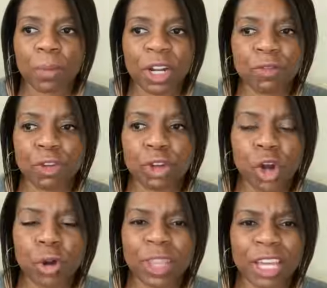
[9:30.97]
But if you
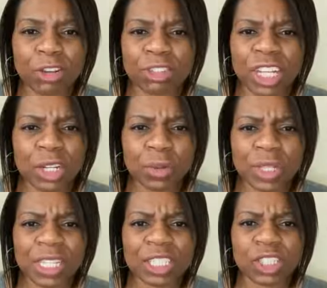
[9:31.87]
know that you're
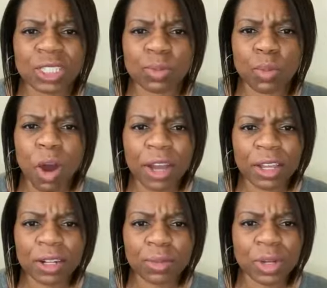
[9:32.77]
genuinely just
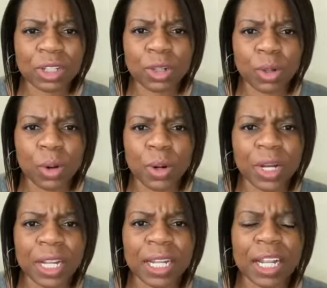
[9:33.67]
walking with the
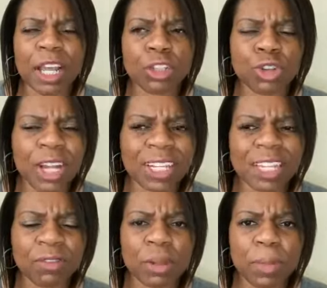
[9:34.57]
Lord and trying to
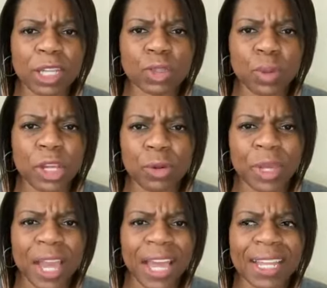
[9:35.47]
live the best way you
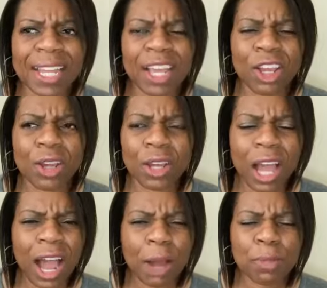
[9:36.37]
can,
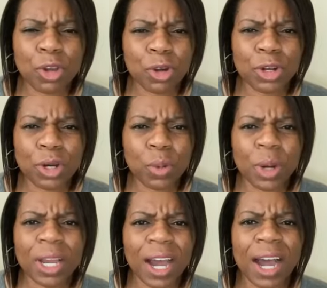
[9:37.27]
um, you're good
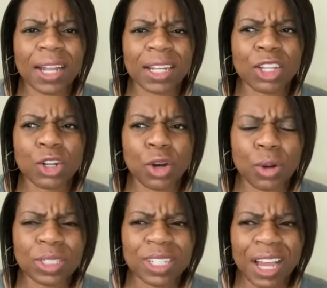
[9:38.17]
with God. You
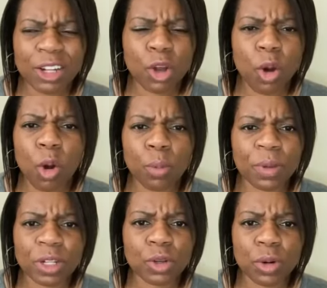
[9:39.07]
know, it's not no
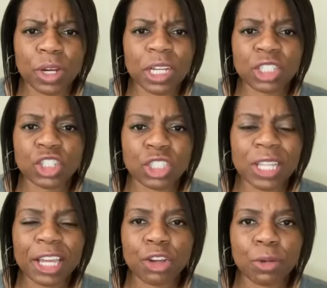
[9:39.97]
open door. It's just
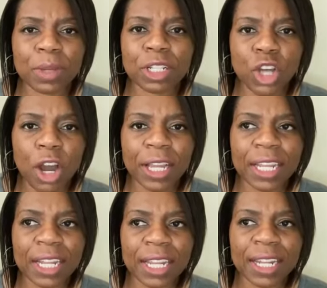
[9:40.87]
that you're being
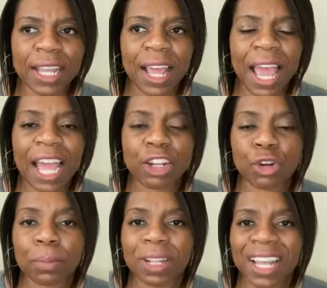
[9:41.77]
targeted and
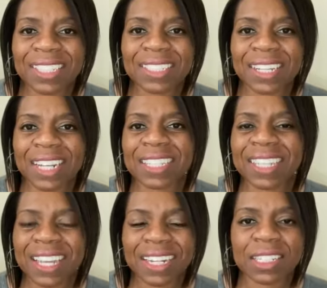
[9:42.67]
your blessing is
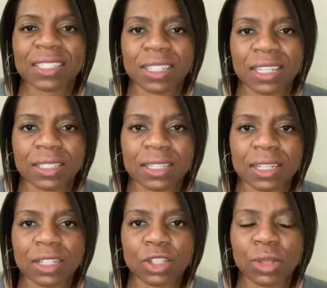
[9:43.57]
in the
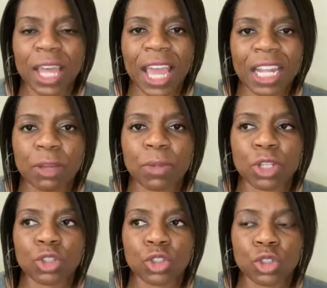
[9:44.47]
season. So the
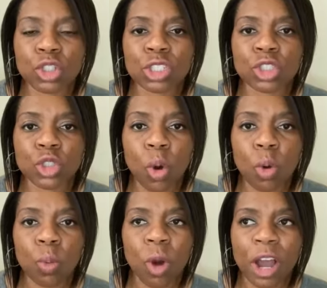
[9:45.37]
enemy just
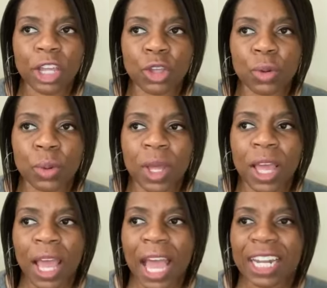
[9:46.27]
don't want you.
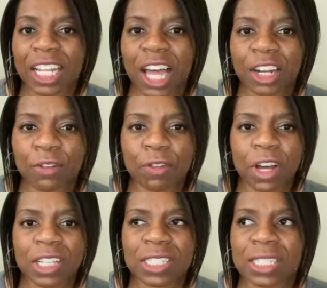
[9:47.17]
And a lot of
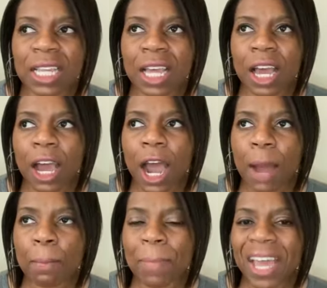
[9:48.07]
us,
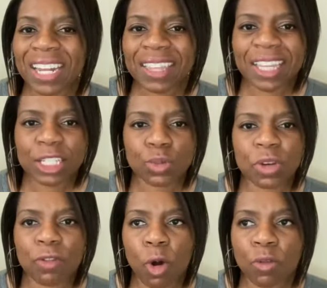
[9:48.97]
many things
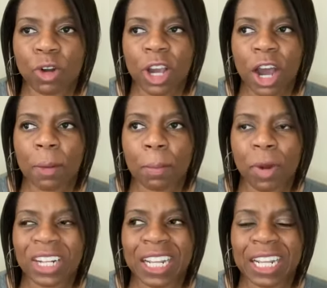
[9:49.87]
we've overcome,
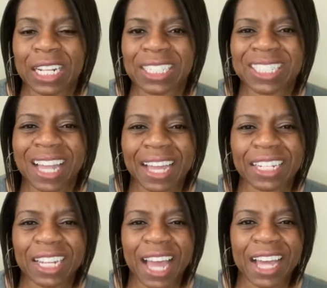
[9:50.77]
but it's
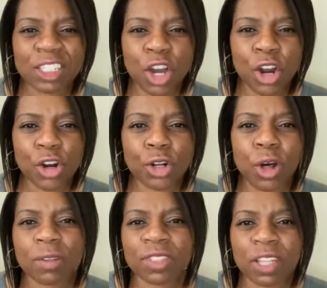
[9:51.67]
like the last hurdle
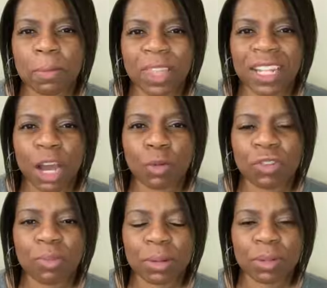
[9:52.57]
of something that
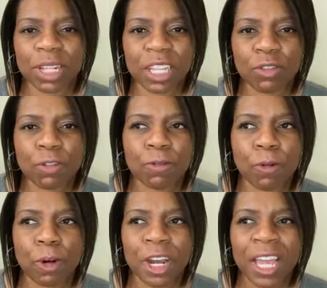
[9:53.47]
we've been believing
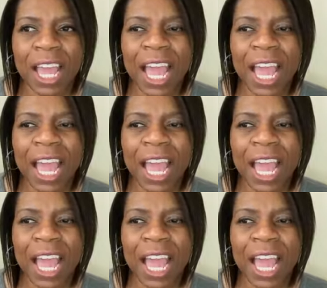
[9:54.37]
for.